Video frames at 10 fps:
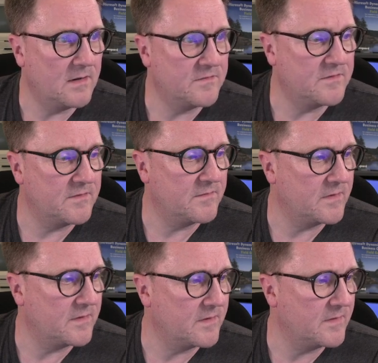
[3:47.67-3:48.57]
see if
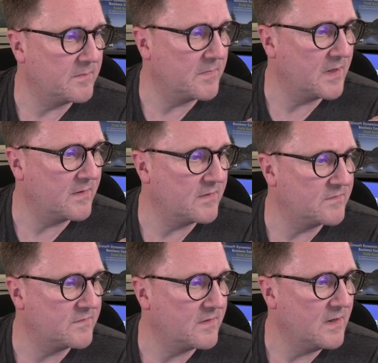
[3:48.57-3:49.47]
I can make
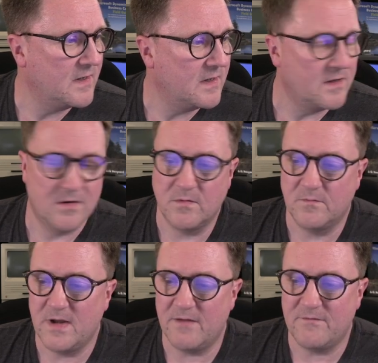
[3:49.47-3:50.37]
this.
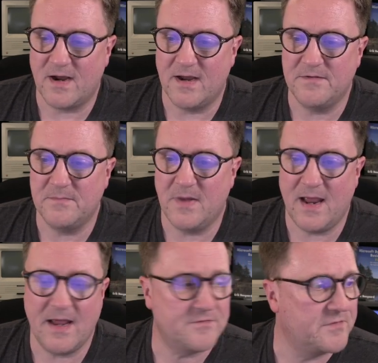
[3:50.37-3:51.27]
We have item
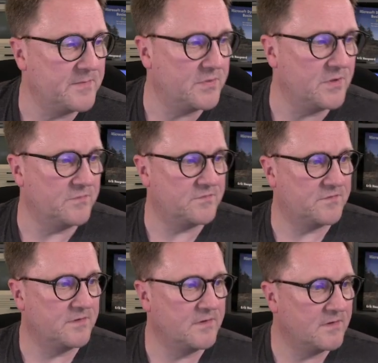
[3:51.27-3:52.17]

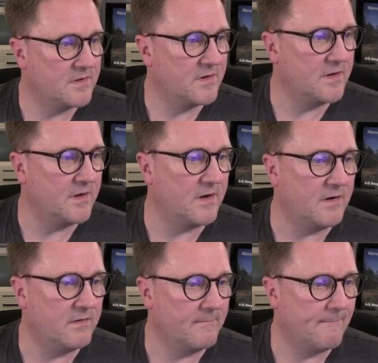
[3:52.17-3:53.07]
attributes
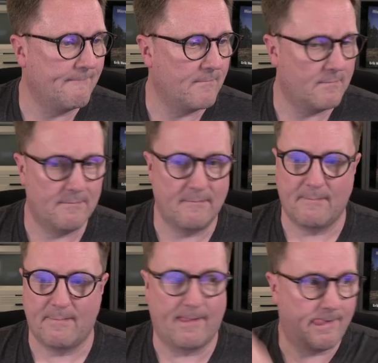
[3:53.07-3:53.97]
here,
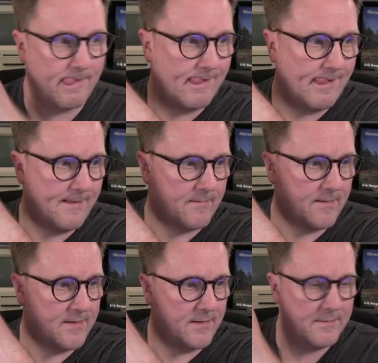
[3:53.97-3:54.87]

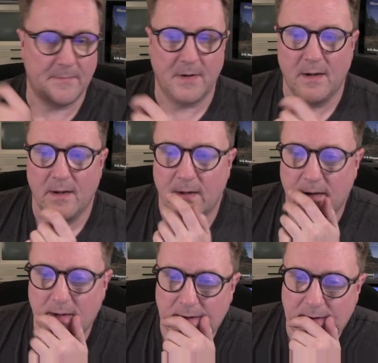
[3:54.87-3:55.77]
right here,
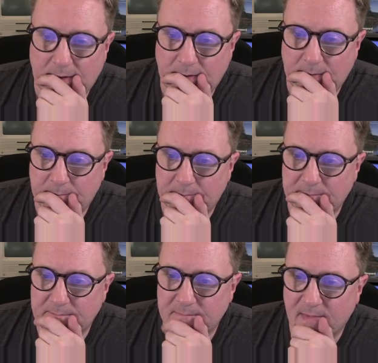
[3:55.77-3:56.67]

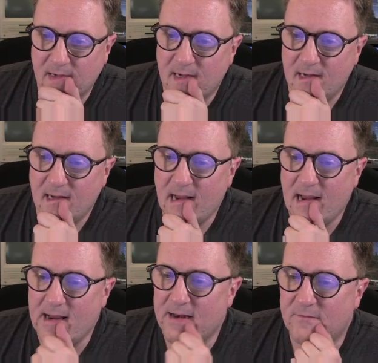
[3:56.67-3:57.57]

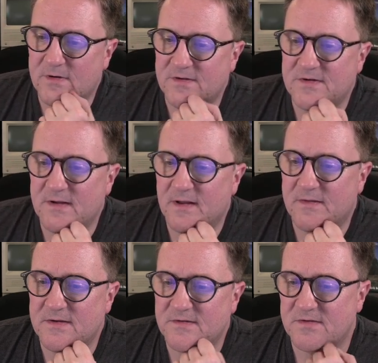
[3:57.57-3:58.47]
and we can see that
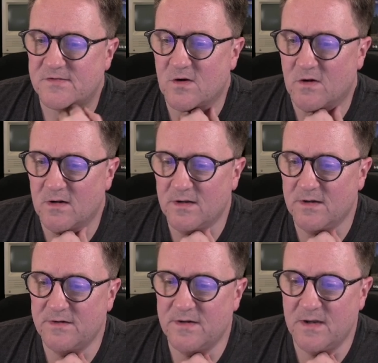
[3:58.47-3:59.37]
this is
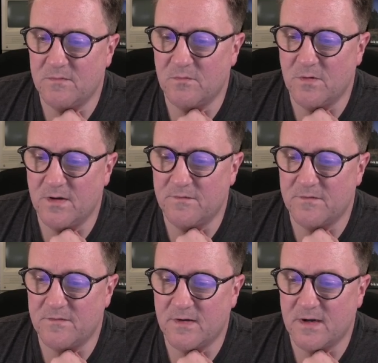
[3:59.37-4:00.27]
color dev
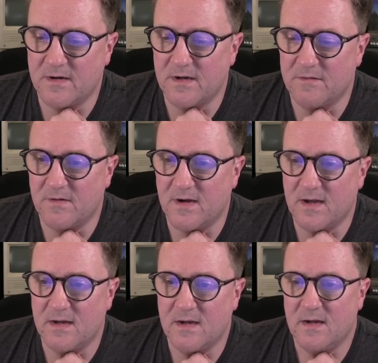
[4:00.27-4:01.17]
width. And if
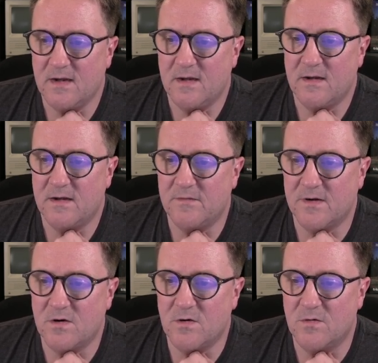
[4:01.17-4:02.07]
I
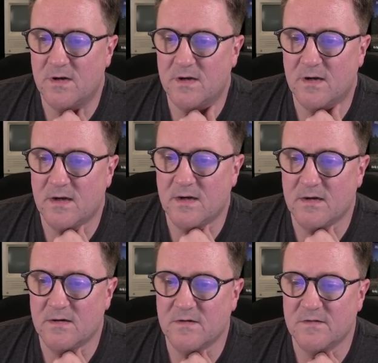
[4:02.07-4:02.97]
go and